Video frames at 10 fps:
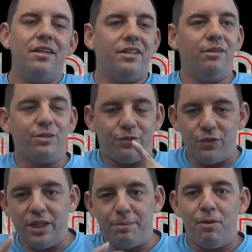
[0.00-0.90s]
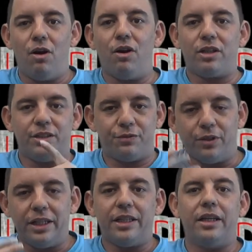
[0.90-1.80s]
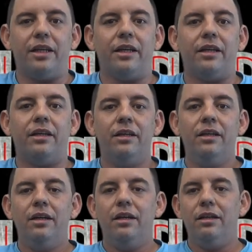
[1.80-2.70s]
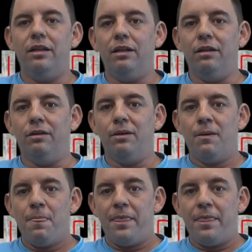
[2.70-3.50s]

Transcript: You know, it's free to park, it's free to get in, you know.